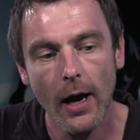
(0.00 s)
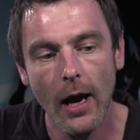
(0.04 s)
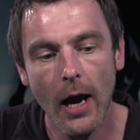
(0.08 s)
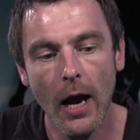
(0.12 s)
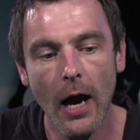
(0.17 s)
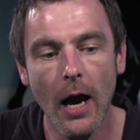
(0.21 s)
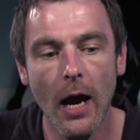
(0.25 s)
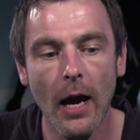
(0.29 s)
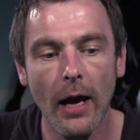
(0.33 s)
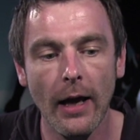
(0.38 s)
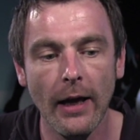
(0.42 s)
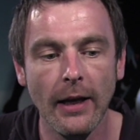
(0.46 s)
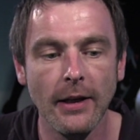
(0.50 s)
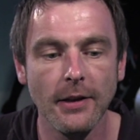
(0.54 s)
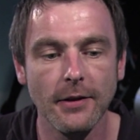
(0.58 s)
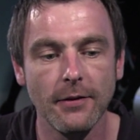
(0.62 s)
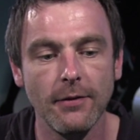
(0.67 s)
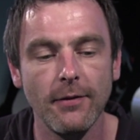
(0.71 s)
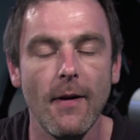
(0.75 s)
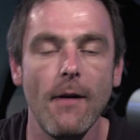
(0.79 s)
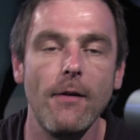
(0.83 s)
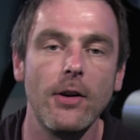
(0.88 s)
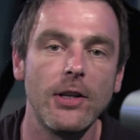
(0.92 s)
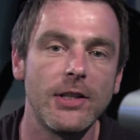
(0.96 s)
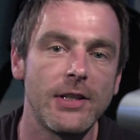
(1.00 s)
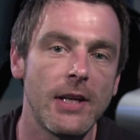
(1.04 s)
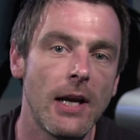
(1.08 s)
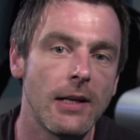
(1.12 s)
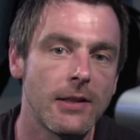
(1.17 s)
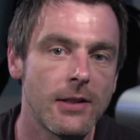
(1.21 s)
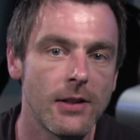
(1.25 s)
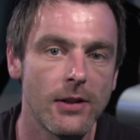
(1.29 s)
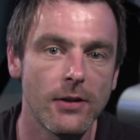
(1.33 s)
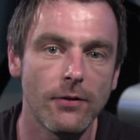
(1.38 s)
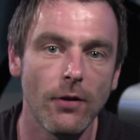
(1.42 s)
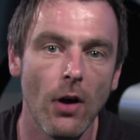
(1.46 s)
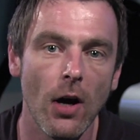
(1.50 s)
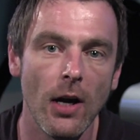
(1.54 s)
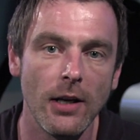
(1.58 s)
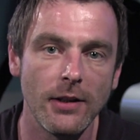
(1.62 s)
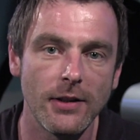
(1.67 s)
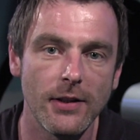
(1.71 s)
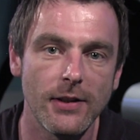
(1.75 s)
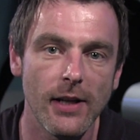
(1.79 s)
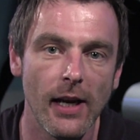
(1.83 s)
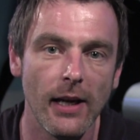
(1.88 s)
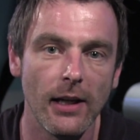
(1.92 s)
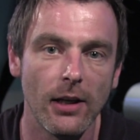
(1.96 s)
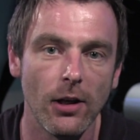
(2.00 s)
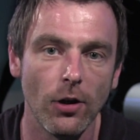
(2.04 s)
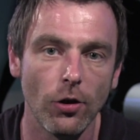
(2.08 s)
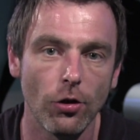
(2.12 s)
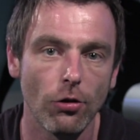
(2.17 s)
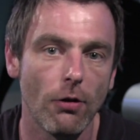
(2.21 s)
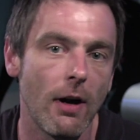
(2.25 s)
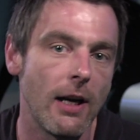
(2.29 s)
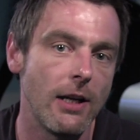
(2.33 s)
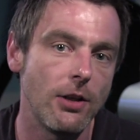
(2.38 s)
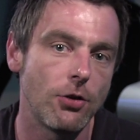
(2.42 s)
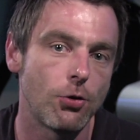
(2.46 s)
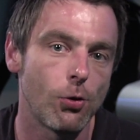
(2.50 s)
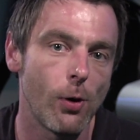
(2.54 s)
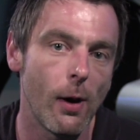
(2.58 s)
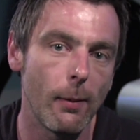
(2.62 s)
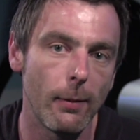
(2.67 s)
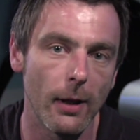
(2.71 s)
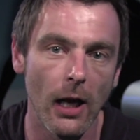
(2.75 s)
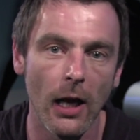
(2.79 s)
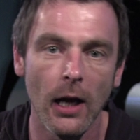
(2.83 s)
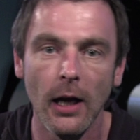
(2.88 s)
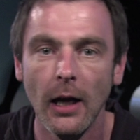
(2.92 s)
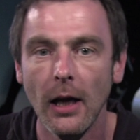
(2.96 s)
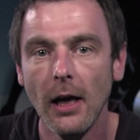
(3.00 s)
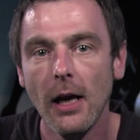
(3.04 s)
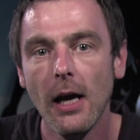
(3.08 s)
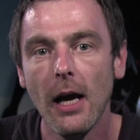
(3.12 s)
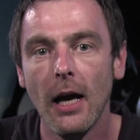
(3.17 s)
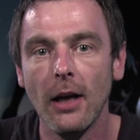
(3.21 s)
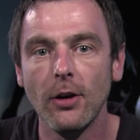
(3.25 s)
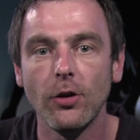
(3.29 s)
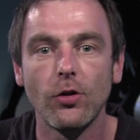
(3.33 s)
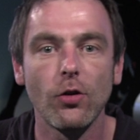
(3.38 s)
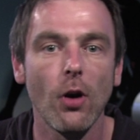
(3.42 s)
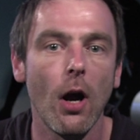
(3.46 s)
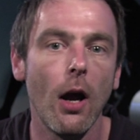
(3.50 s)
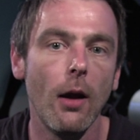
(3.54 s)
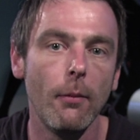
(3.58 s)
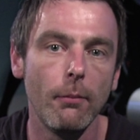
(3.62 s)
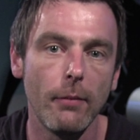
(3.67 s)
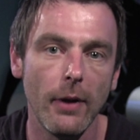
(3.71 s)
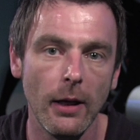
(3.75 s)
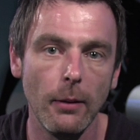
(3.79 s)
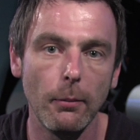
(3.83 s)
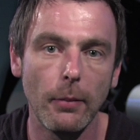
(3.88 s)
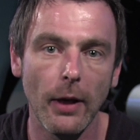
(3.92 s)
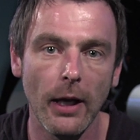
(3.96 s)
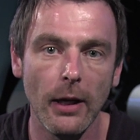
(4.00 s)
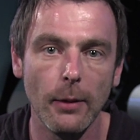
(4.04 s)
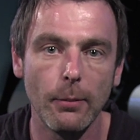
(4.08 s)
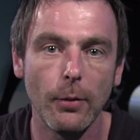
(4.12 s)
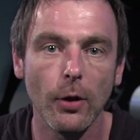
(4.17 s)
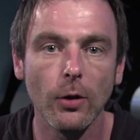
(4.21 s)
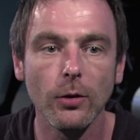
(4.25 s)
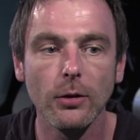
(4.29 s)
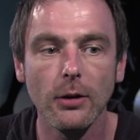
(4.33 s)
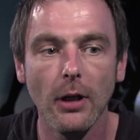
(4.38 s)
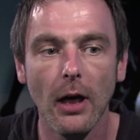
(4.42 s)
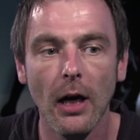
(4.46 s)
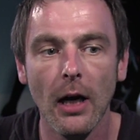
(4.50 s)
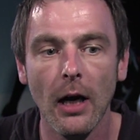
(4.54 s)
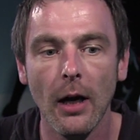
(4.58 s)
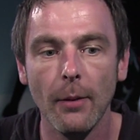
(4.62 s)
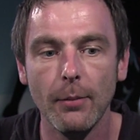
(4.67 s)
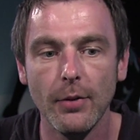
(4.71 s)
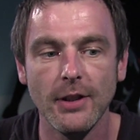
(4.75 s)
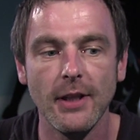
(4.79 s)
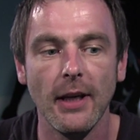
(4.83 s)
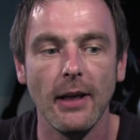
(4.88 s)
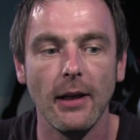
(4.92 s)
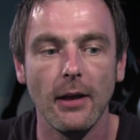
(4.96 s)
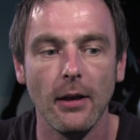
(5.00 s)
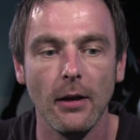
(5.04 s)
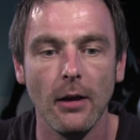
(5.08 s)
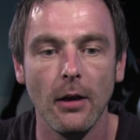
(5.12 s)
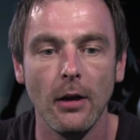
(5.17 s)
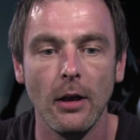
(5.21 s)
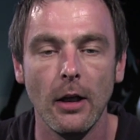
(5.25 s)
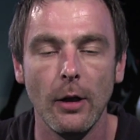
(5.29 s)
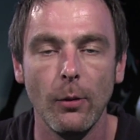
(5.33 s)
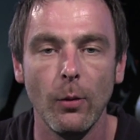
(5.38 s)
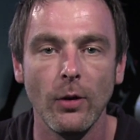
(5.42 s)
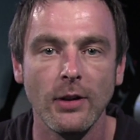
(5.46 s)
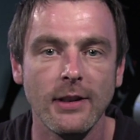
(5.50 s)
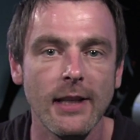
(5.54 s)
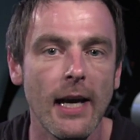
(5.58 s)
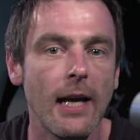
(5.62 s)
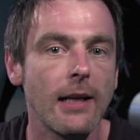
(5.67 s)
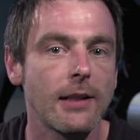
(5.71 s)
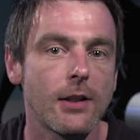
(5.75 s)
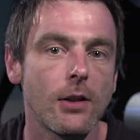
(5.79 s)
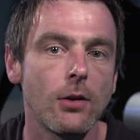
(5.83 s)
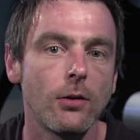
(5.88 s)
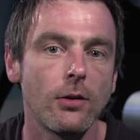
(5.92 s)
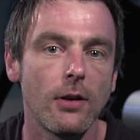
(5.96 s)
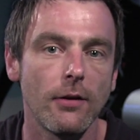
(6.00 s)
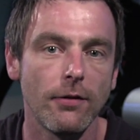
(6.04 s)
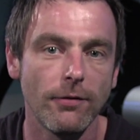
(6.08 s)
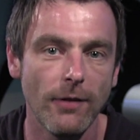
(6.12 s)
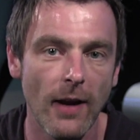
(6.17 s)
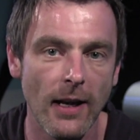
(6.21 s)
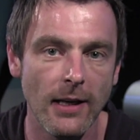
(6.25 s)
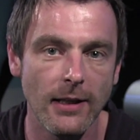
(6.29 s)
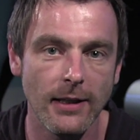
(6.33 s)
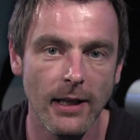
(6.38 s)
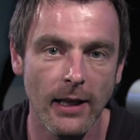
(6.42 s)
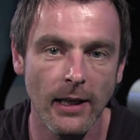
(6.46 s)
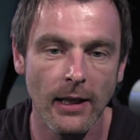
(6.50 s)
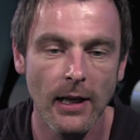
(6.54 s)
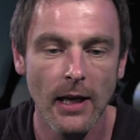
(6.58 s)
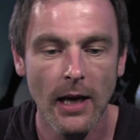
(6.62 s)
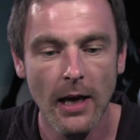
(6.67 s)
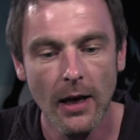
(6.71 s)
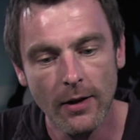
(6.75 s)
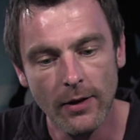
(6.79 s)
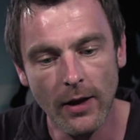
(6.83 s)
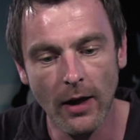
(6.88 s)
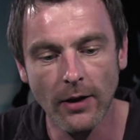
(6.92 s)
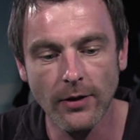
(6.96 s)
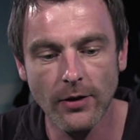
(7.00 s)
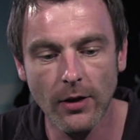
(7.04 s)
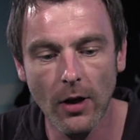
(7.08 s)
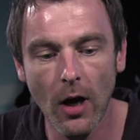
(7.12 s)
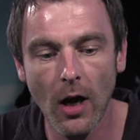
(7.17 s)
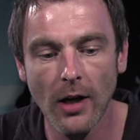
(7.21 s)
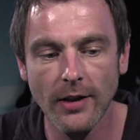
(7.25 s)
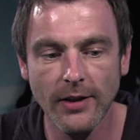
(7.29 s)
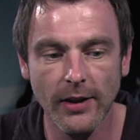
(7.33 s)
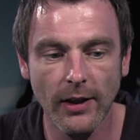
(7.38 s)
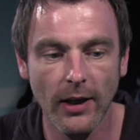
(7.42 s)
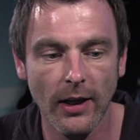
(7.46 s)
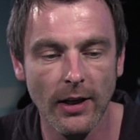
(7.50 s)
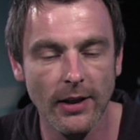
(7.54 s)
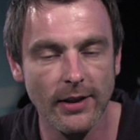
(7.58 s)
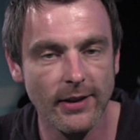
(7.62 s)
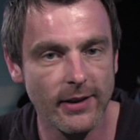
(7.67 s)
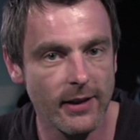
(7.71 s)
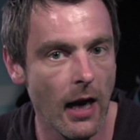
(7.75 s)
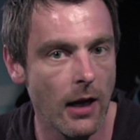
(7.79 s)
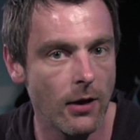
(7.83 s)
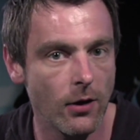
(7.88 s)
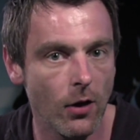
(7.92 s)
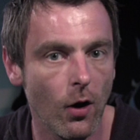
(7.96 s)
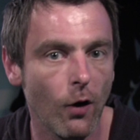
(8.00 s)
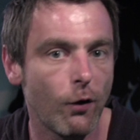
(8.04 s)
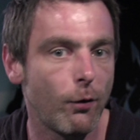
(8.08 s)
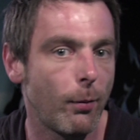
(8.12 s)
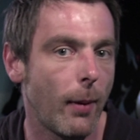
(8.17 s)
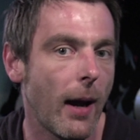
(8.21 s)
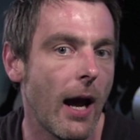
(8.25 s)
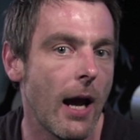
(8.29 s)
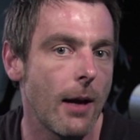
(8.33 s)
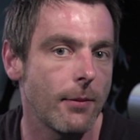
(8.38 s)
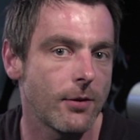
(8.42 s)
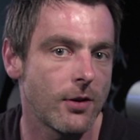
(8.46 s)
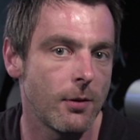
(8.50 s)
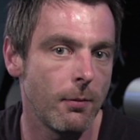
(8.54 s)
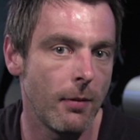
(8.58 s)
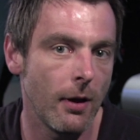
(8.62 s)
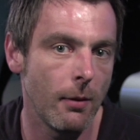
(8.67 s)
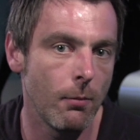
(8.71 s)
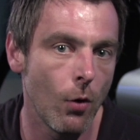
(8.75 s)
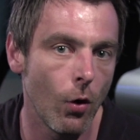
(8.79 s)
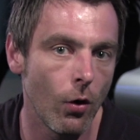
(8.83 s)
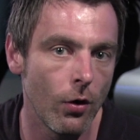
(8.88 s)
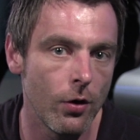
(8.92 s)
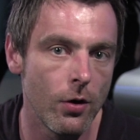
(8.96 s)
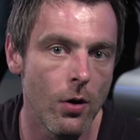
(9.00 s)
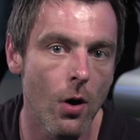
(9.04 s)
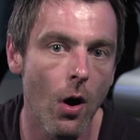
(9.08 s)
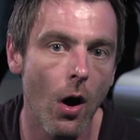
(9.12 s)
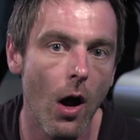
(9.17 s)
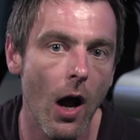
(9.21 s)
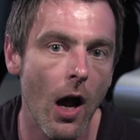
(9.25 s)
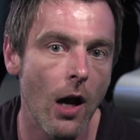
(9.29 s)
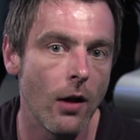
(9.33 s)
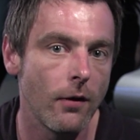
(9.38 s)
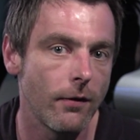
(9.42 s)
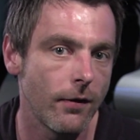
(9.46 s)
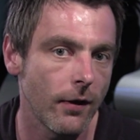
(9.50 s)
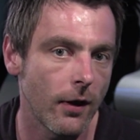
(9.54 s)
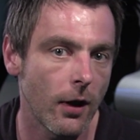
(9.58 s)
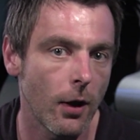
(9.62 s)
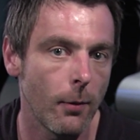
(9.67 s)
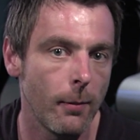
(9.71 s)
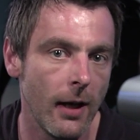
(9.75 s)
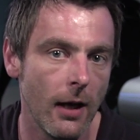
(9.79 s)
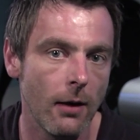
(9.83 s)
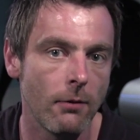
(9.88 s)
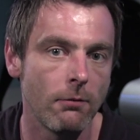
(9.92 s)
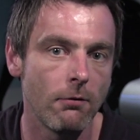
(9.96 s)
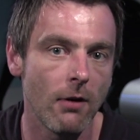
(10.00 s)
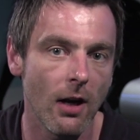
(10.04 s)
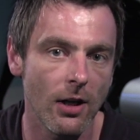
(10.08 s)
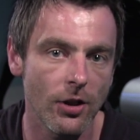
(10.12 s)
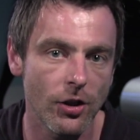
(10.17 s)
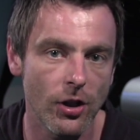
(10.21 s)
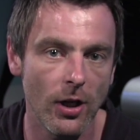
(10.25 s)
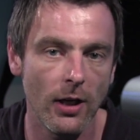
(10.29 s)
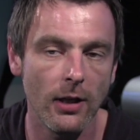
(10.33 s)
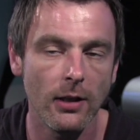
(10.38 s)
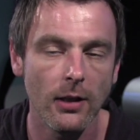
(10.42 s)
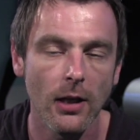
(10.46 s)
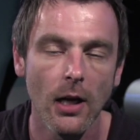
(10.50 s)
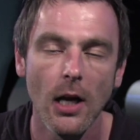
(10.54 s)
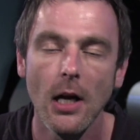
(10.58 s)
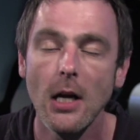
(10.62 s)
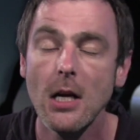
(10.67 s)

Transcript: It's very satisfying to take a great dribbler and try and beat people, particularly with tactical defending. Those guys are going to stand off perhaps a bit more and not overcommit and rush in.